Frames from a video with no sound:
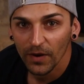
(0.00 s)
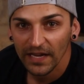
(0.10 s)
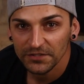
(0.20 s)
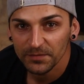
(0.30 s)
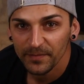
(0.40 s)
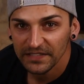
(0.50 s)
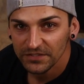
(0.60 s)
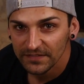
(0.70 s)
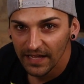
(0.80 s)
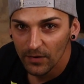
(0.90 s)
I should
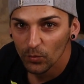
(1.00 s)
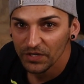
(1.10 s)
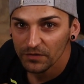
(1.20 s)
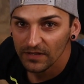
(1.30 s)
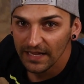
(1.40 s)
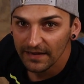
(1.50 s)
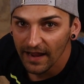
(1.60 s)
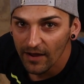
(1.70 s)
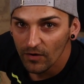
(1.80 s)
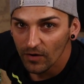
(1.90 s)
mention that when you lay it
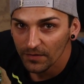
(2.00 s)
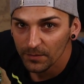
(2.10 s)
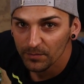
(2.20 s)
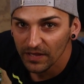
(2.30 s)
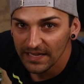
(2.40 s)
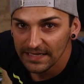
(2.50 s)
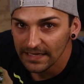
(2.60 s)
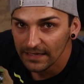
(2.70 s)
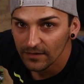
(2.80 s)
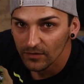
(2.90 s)
out on the
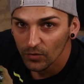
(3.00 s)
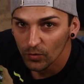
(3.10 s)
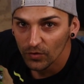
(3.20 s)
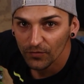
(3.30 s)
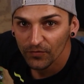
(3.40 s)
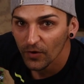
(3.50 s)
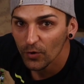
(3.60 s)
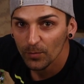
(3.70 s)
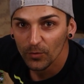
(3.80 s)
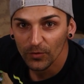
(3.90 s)
blanket or
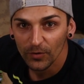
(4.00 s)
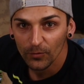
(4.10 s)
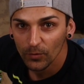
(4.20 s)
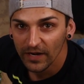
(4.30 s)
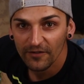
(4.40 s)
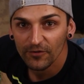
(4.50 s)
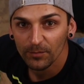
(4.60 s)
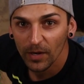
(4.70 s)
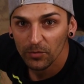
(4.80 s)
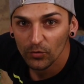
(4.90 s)
foam or whatever
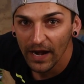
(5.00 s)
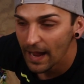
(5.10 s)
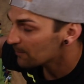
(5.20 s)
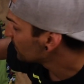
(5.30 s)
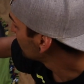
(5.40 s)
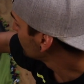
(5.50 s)
bubble wrap,